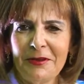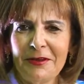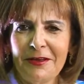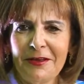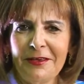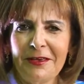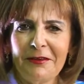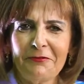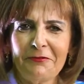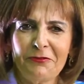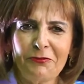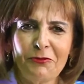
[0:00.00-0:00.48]
I
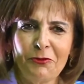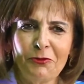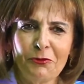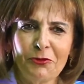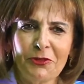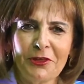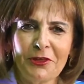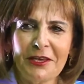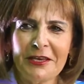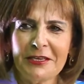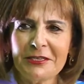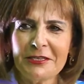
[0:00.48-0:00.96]
mean, I have
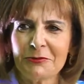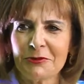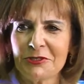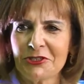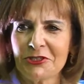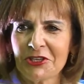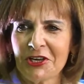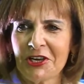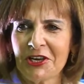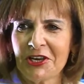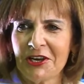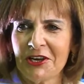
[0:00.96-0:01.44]
few things
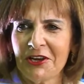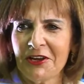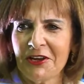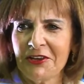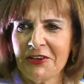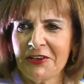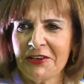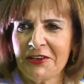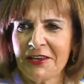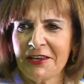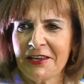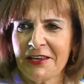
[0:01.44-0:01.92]
which I
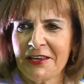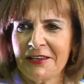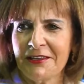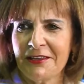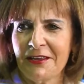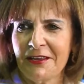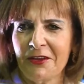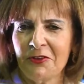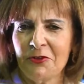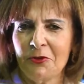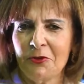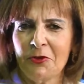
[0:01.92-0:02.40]
like,
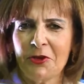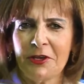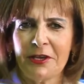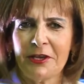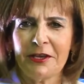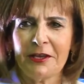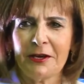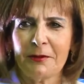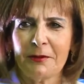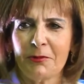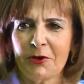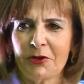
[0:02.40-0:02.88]
and I
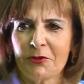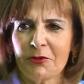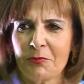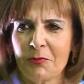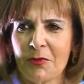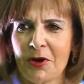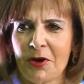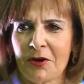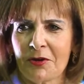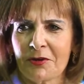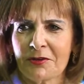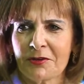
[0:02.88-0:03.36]
don't care
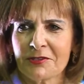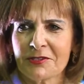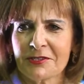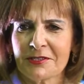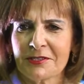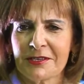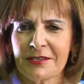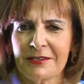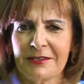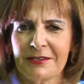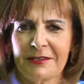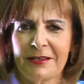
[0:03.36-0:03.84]
about
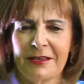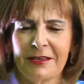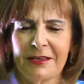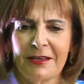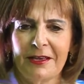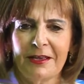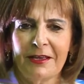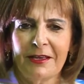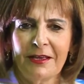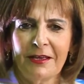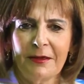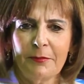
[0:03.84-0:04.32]
marks and
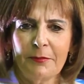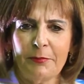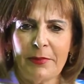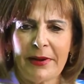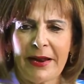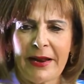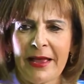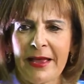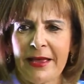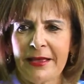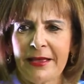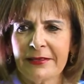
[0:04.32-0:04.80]

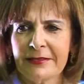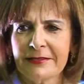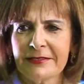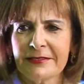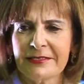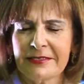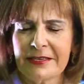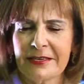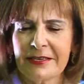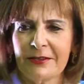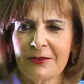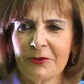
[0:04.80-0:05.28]

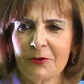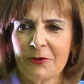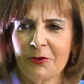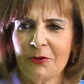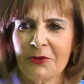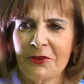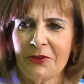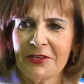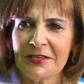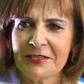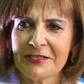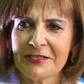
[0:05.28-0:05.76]
brands and all